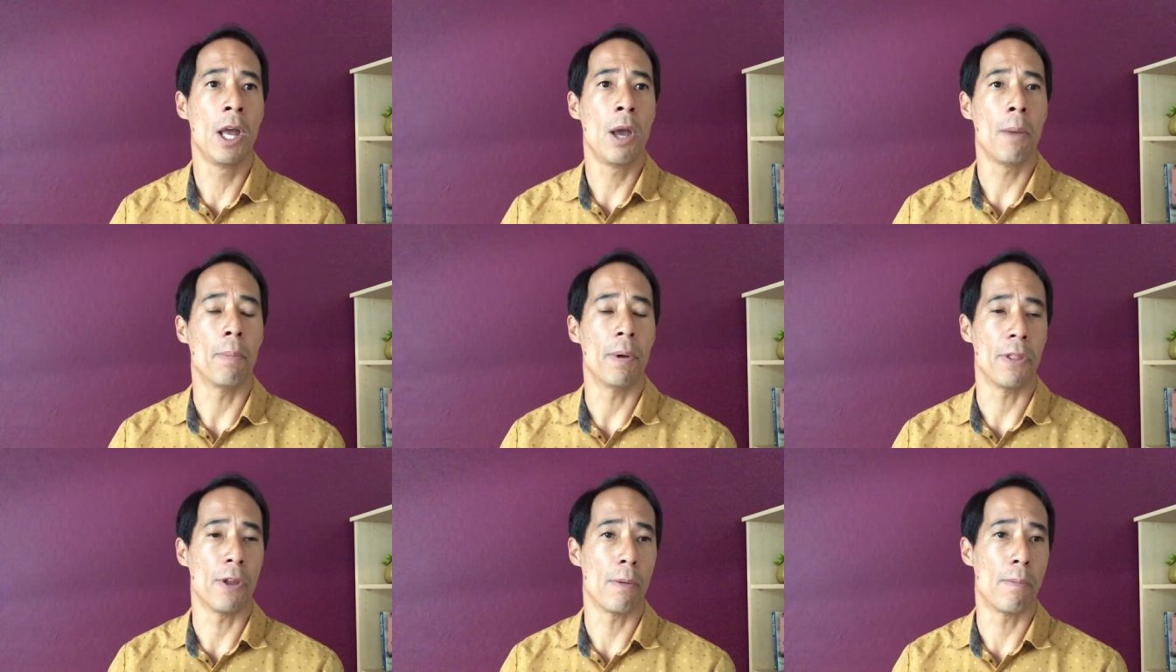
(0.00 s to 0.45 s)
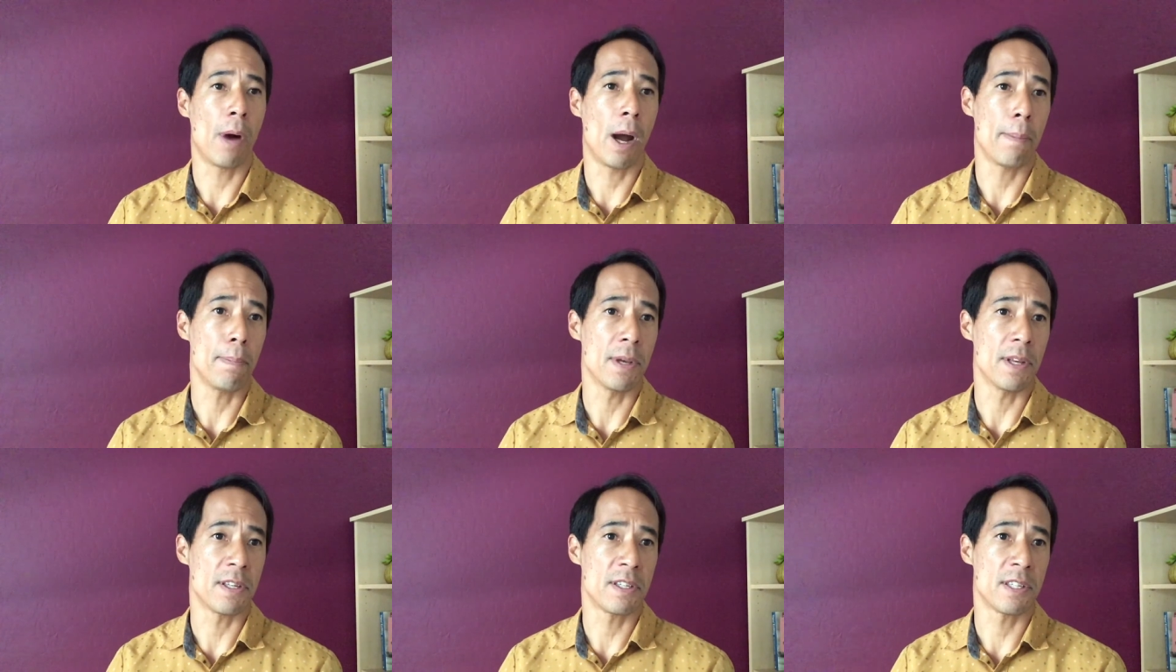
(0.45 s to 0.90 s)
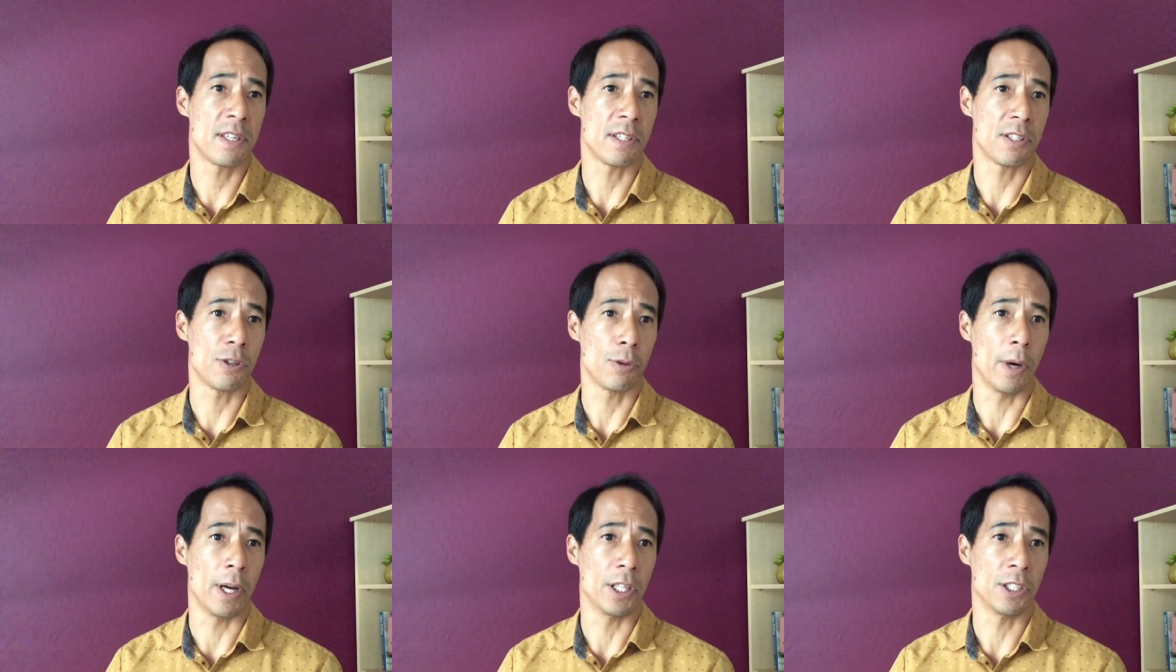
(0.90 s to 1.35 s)
but there might be a
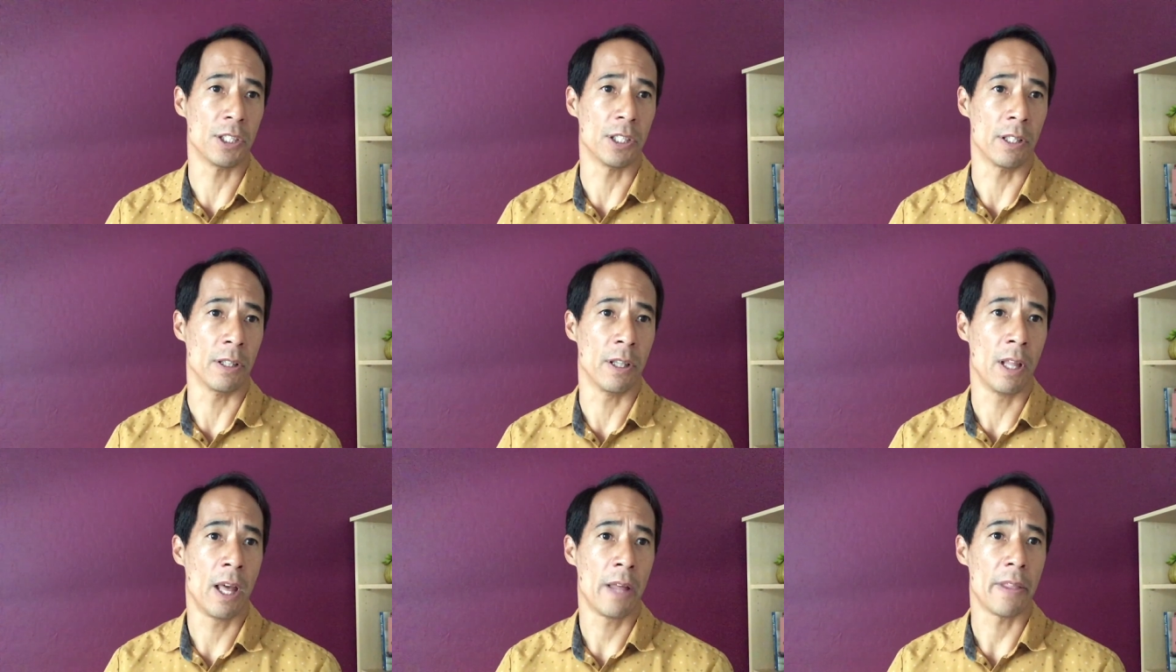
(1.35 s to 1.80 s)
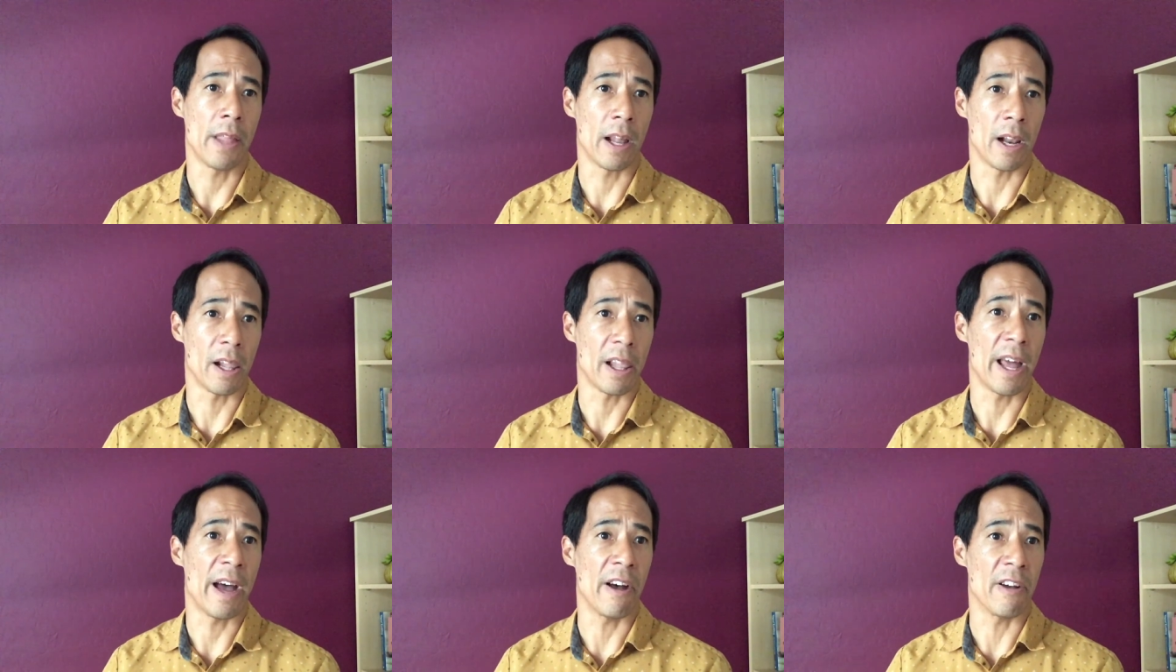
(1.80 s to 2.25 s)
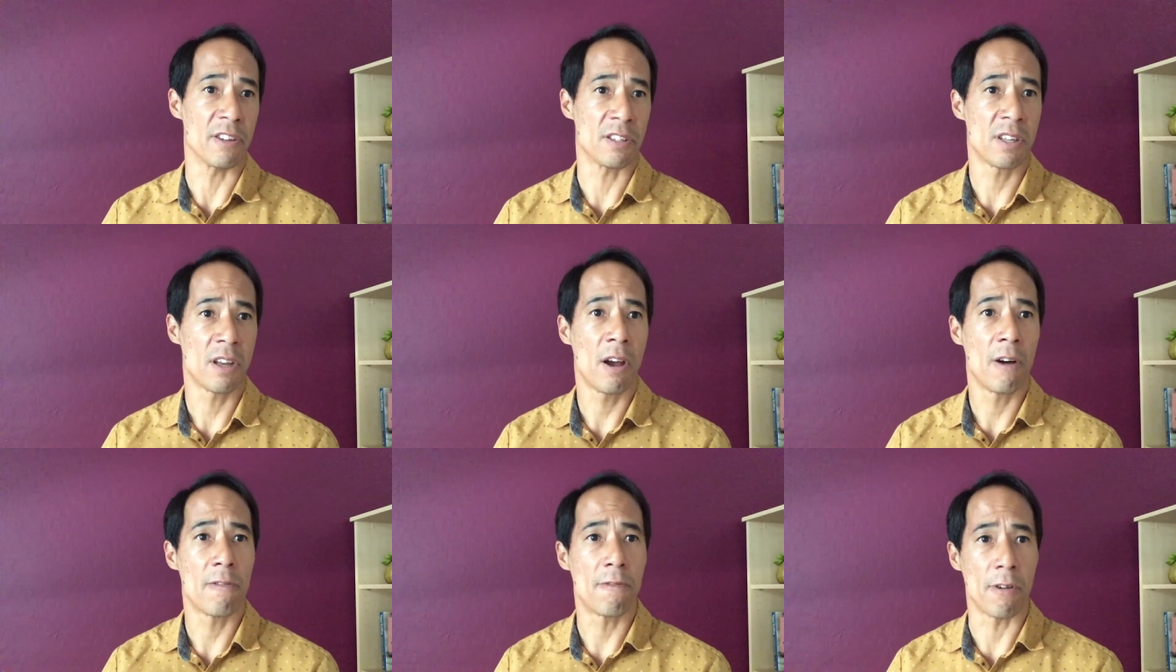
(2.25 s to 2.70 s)
situation that allows
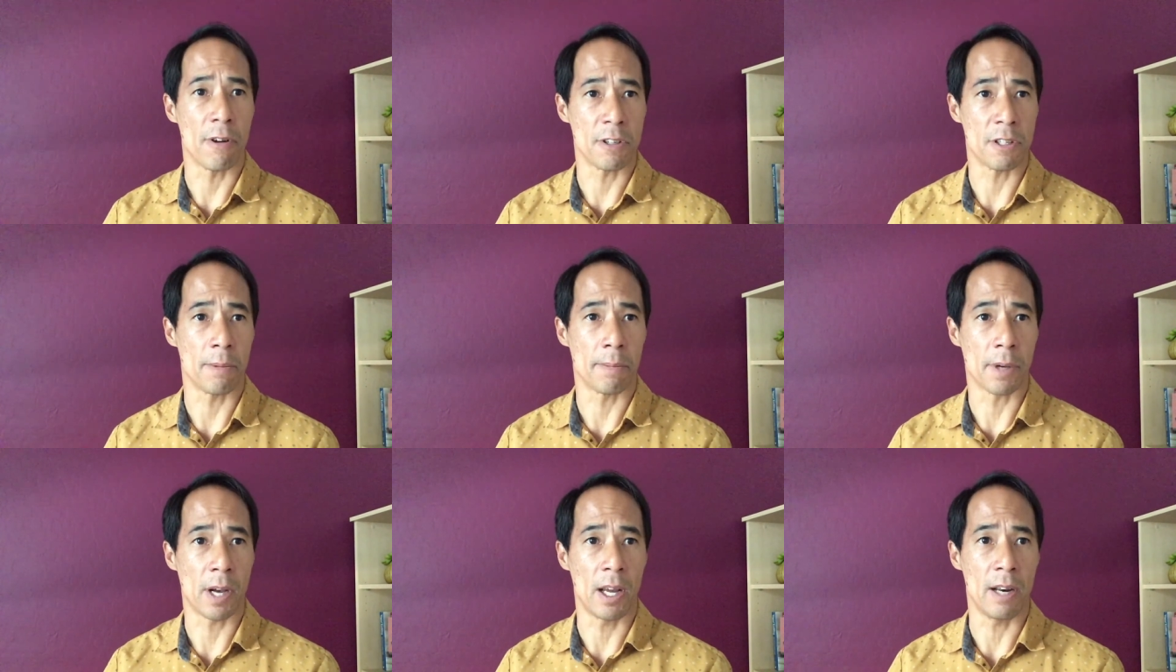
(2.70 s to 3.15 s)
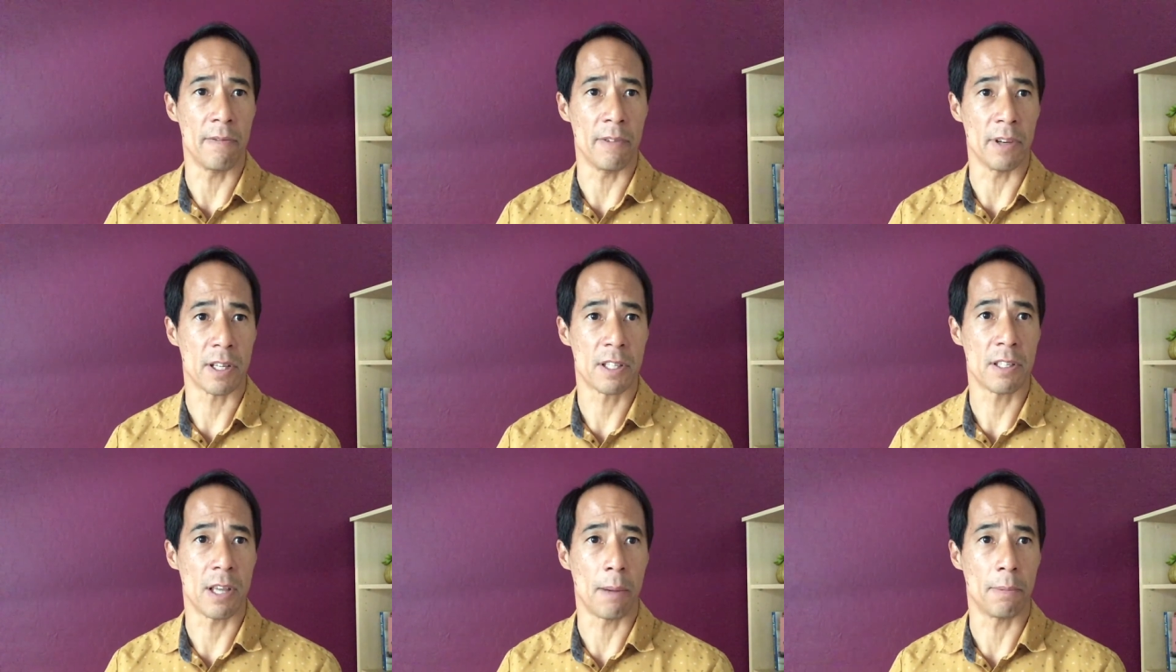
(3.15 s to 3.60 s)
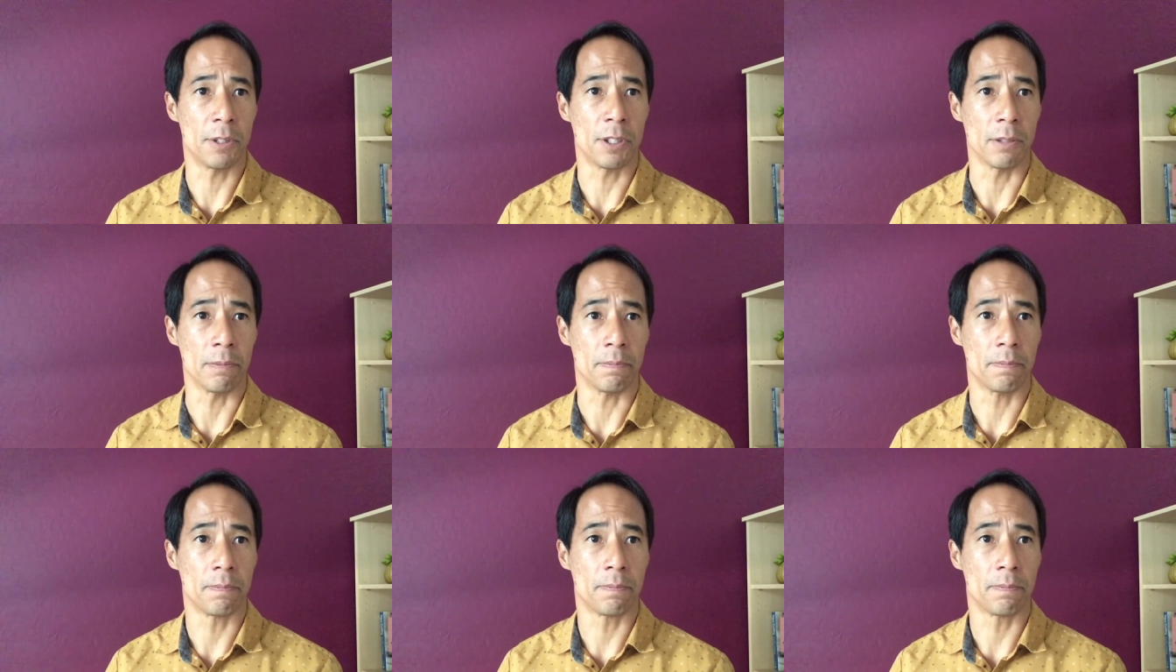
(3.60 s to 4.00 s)
for some kind of exception.